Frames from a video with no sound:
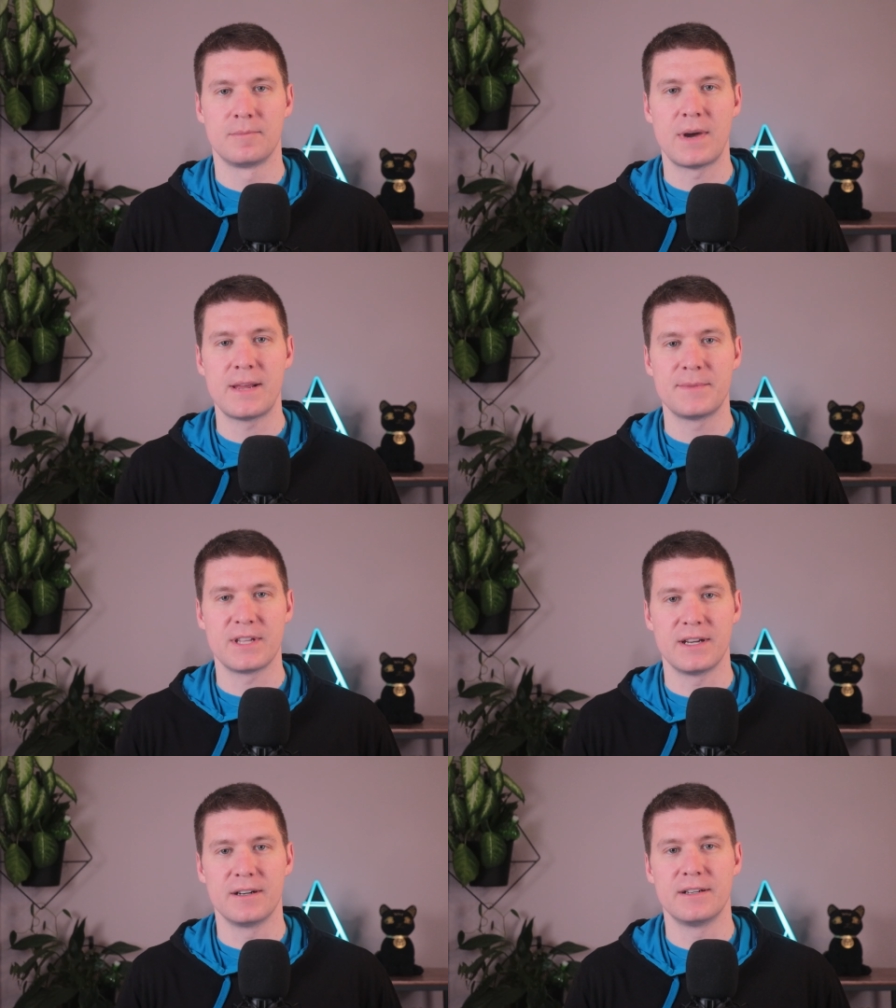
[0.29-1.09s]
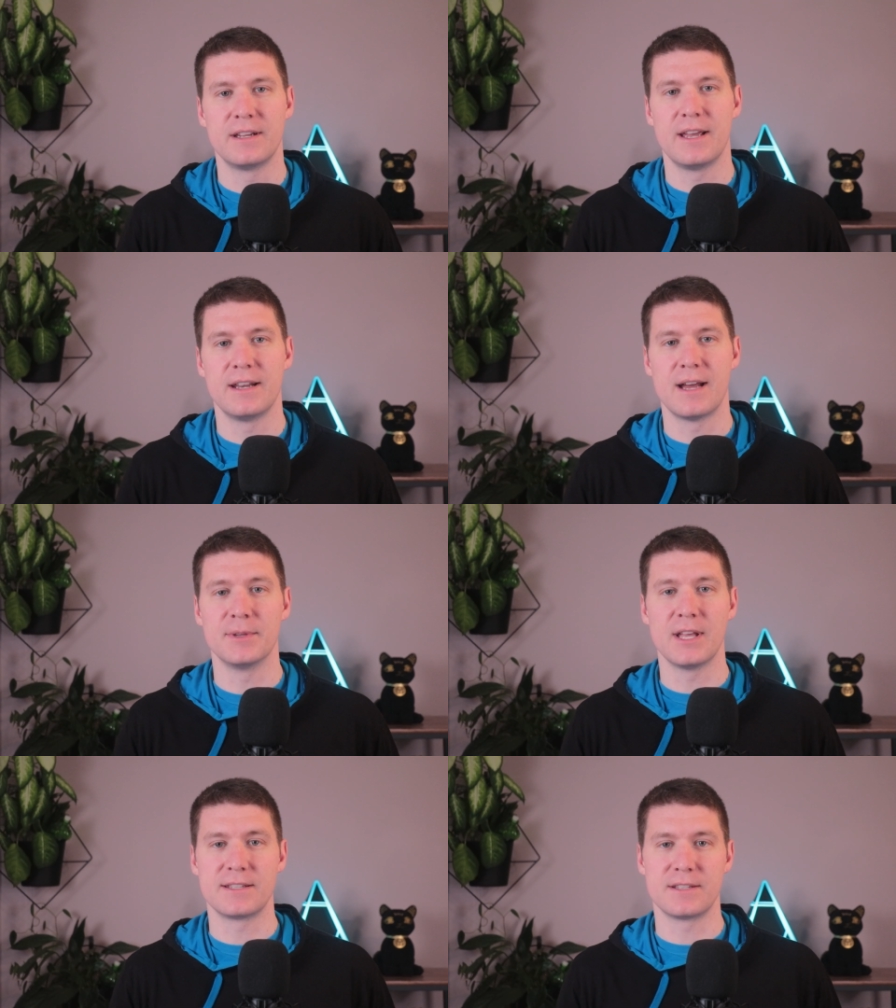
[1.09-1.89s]
My name is Aaron, and I'm
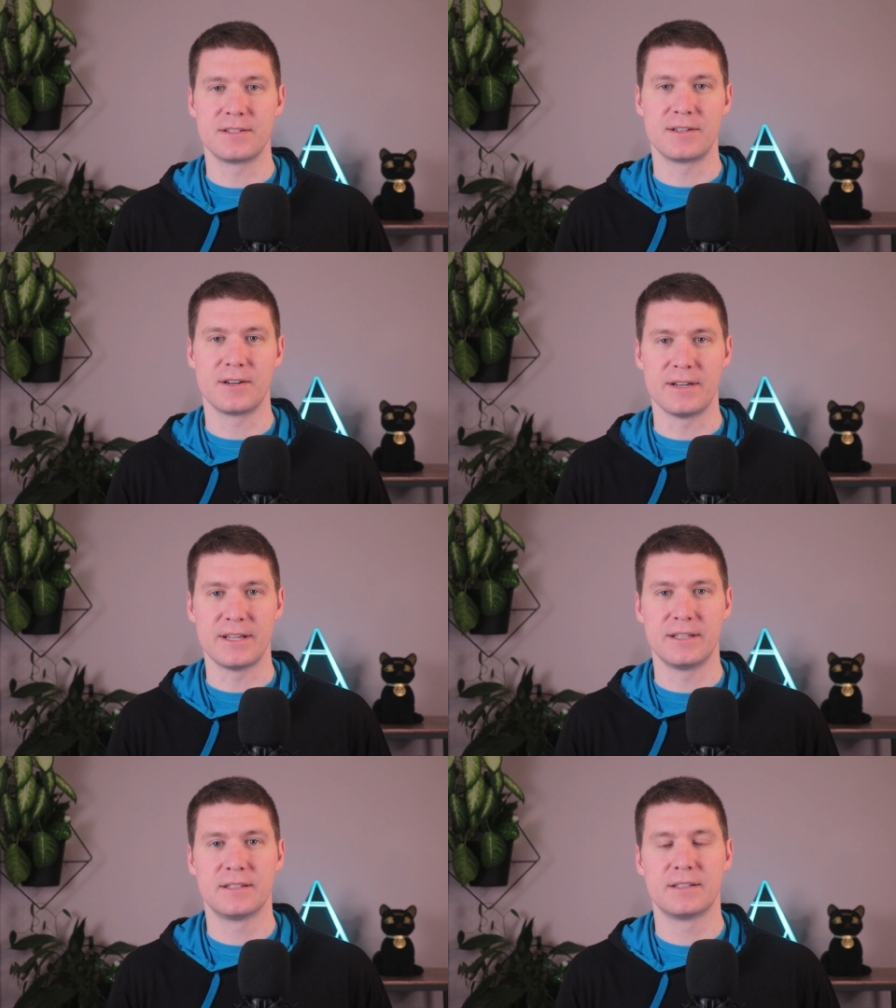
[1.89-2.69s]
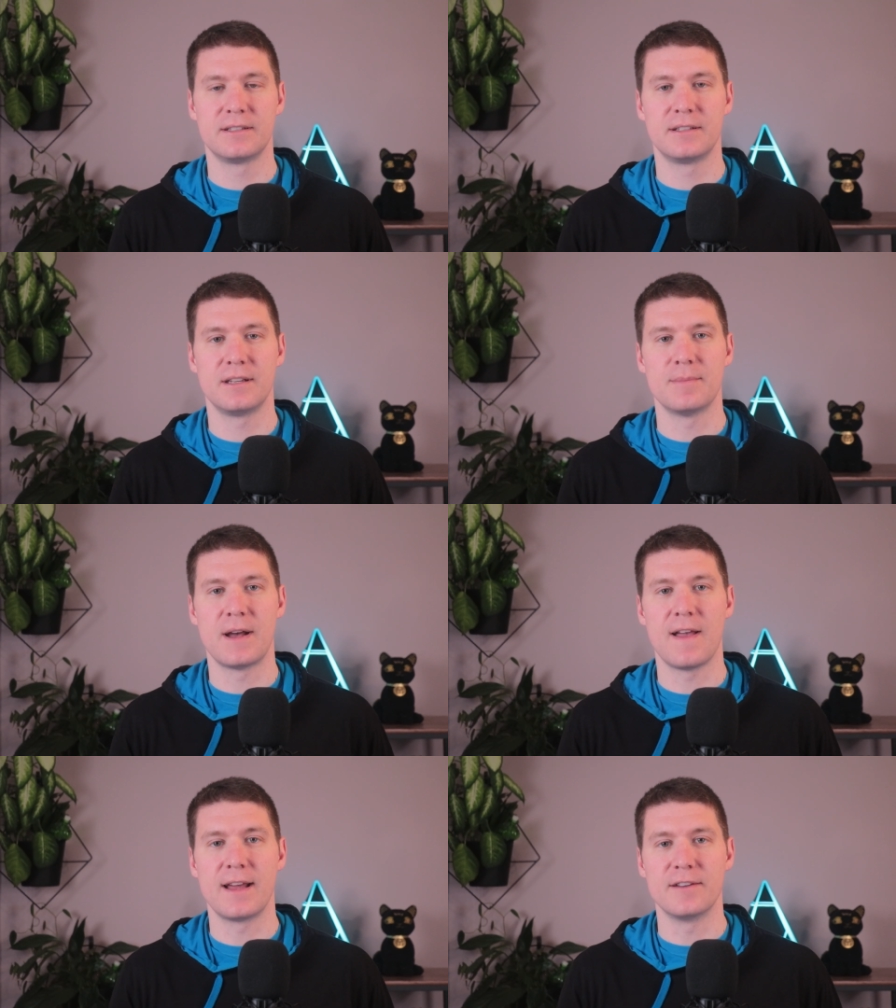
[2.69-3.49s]
a licensed attorney. In
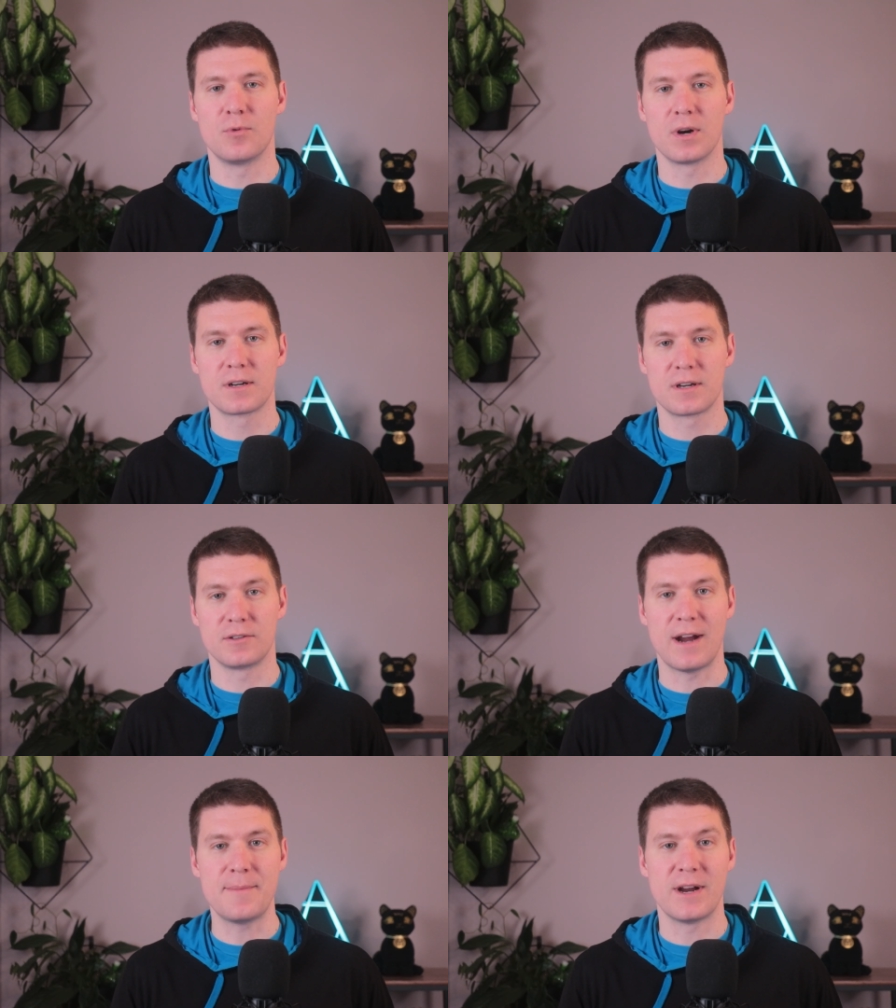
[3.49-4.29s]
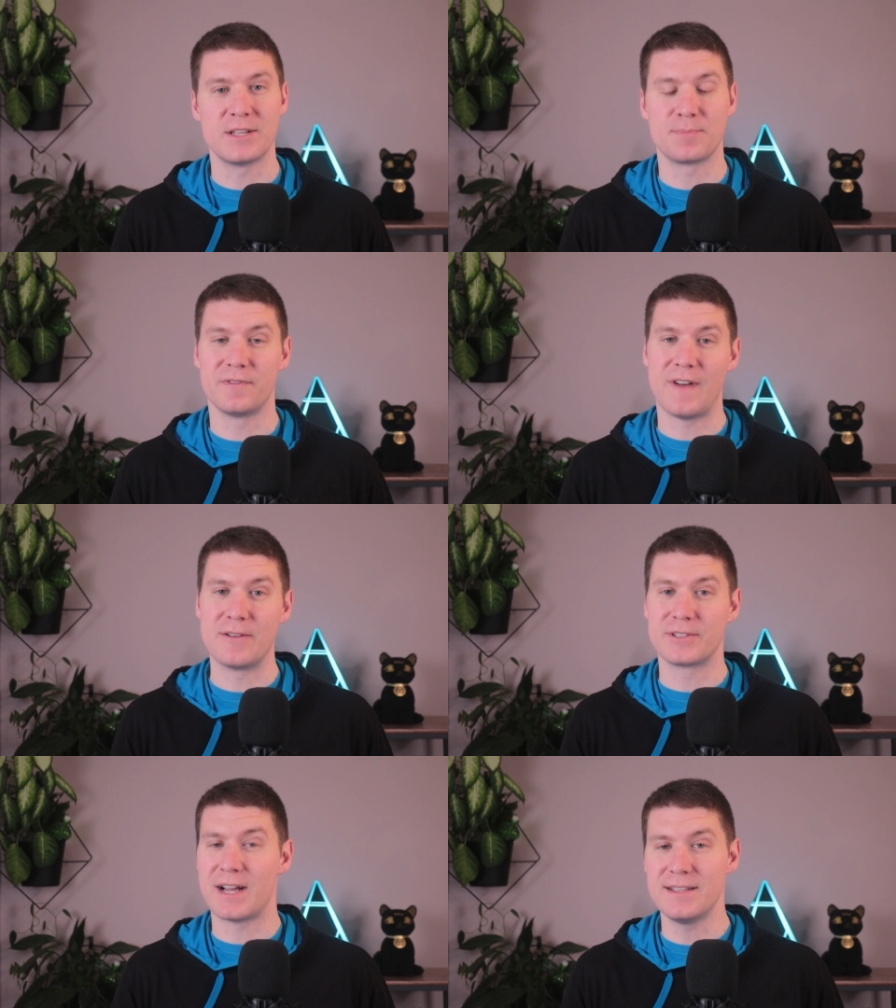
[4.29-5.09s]
my line of work, grammar has
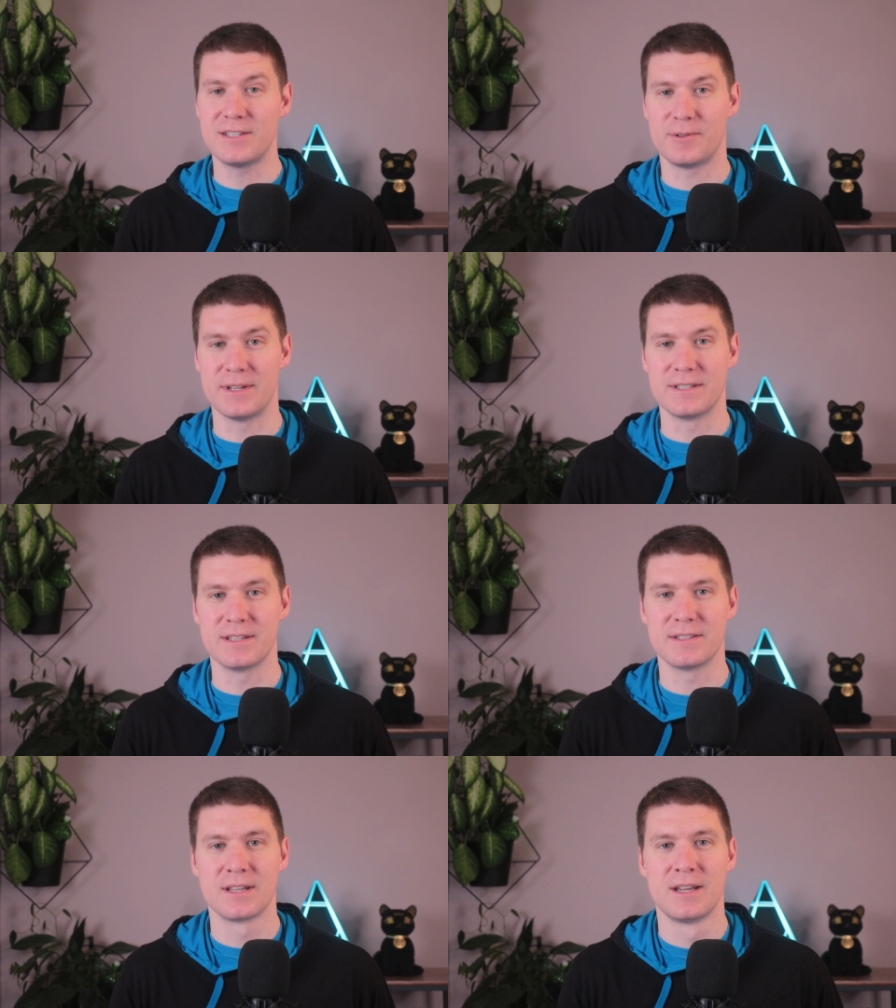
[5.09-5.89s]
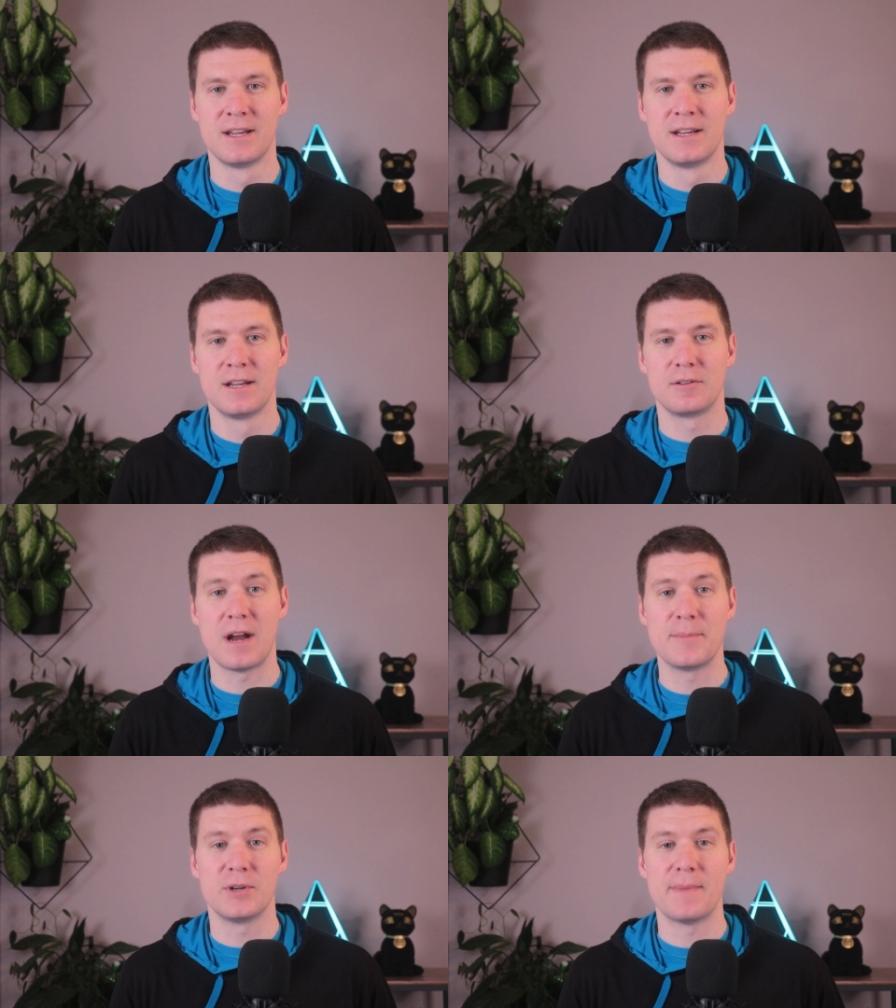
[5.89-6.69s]
profound consequences.
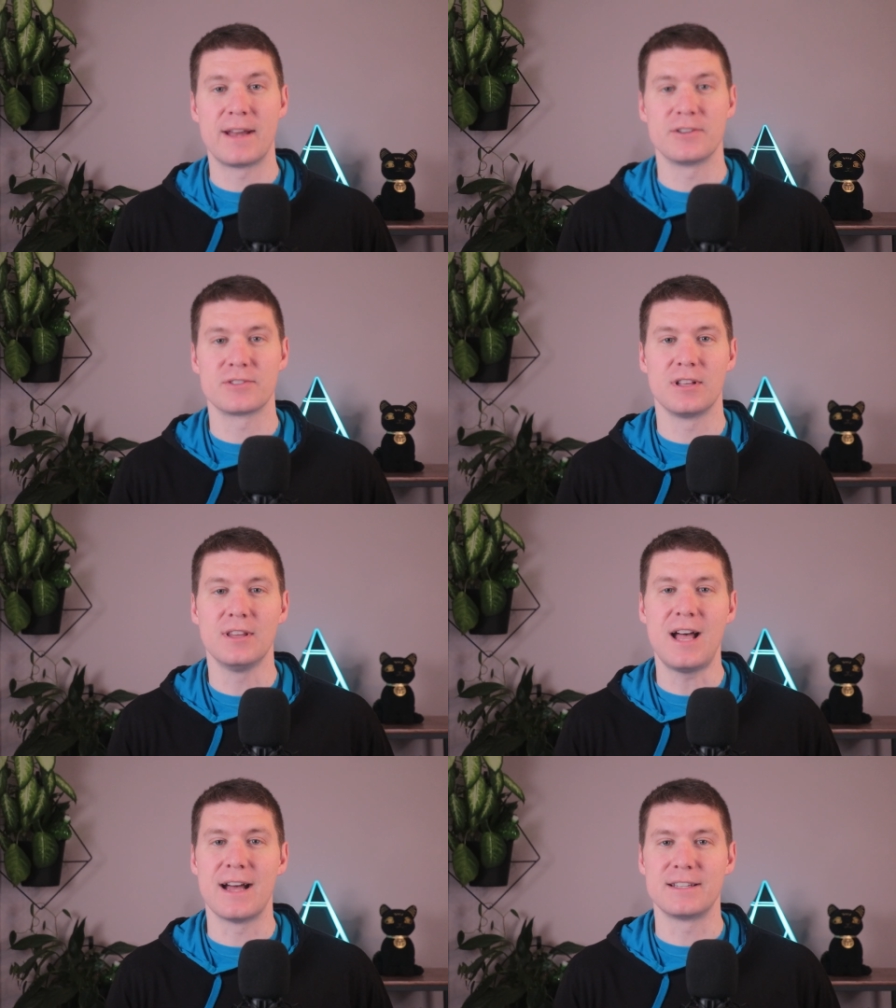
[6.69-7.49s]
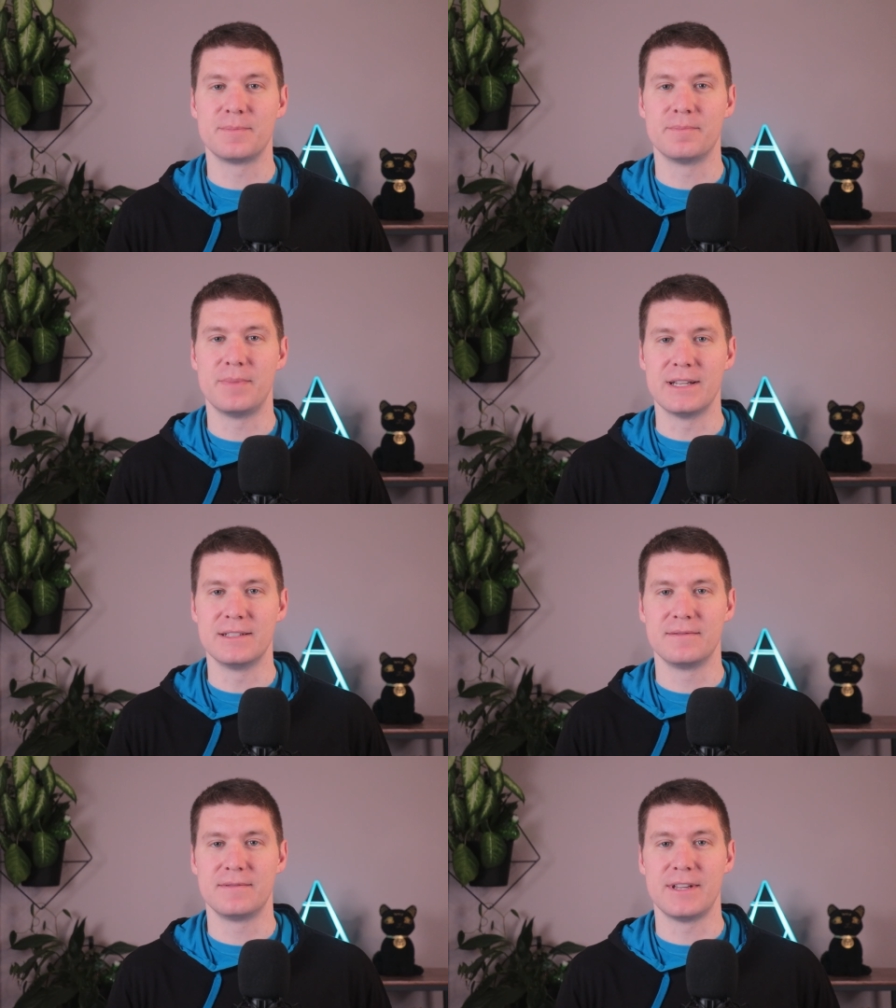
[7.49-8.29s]
Grammar matters a lot, but
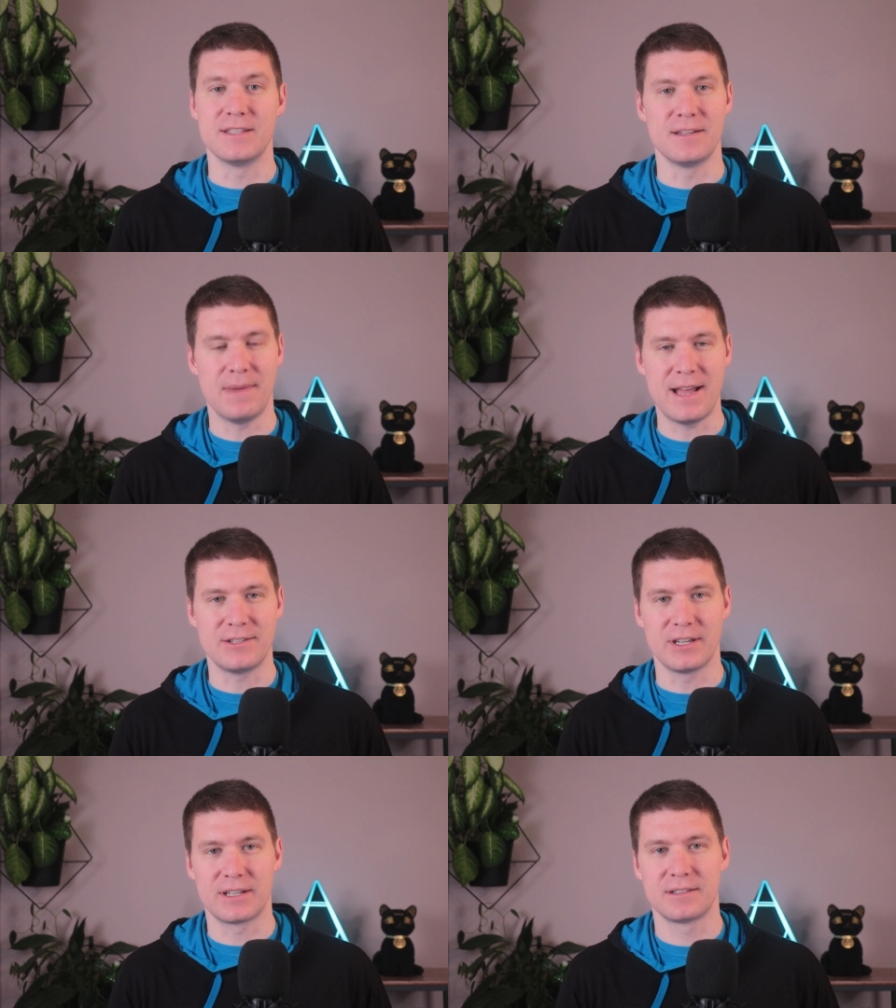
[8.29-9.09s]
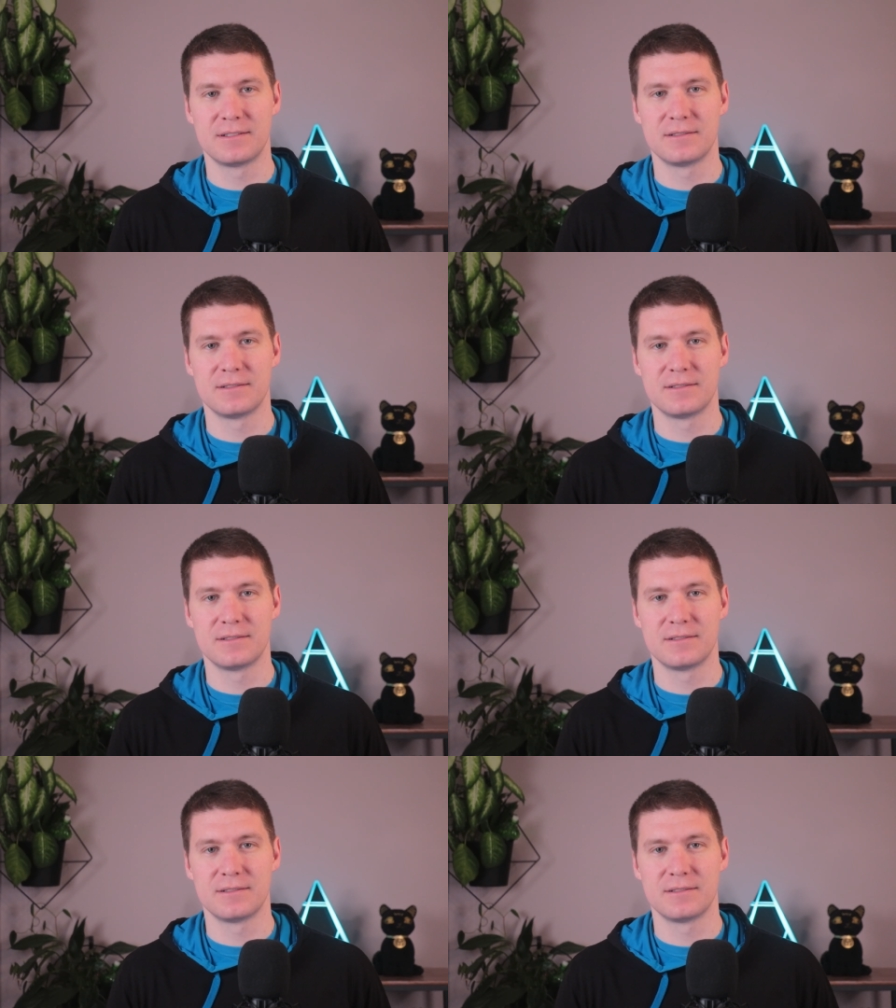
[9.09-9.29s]
is it magic?